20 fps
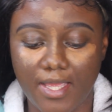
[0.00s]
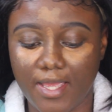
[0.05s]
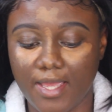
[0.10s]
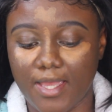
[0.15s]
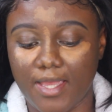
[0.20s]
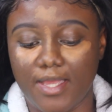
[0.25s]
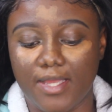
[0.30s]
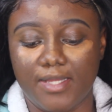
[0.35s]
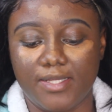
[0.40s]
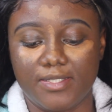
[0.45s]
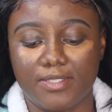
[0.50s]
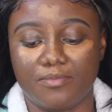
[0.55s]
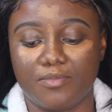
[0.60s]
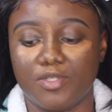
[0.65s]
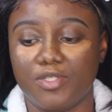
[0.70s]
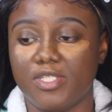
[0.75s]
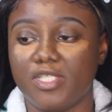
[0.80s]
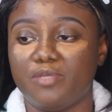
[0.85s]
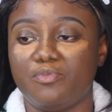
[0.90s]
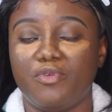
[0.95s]
and I'm
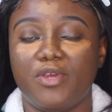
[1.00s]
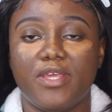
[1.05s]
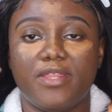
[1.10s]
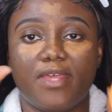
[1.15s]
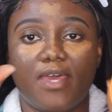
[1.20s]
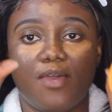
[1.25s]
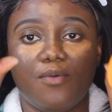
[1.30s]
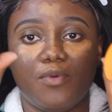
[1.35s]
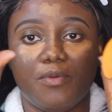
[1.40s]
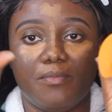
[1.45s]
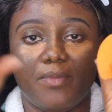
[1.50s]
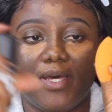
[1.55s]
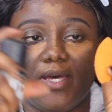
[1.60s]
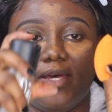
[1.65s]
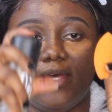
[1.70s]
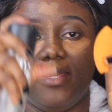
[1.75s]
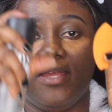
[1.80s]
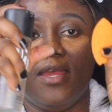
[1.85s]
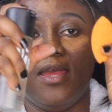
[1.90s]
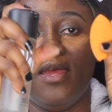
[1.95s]
going to spray that with
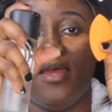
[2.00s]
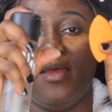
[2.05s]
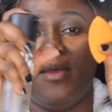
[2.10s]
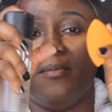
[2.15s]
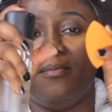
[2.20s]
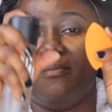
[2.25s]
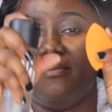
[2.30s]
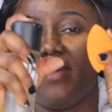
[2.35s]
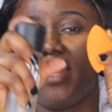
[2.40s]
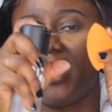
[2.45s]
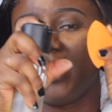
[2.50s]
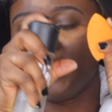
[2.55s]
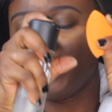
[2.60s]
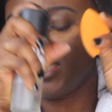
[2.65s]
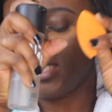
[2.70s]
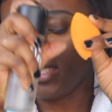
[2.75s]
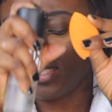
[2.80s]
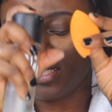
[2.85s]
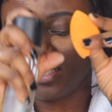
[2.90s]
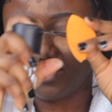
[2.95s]
my MAC
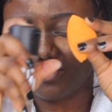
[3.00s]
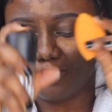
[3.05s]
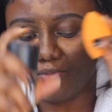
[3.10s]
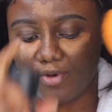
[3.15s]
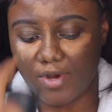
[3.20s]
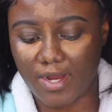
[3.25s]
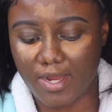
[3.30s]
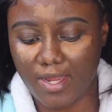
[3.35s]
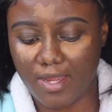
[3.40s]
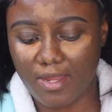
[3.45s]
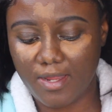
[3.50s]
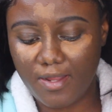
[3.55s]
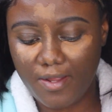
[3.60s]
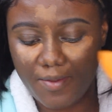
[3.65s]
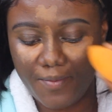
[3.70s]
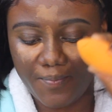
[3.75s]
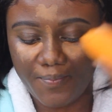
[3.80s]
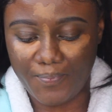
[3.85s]
spray.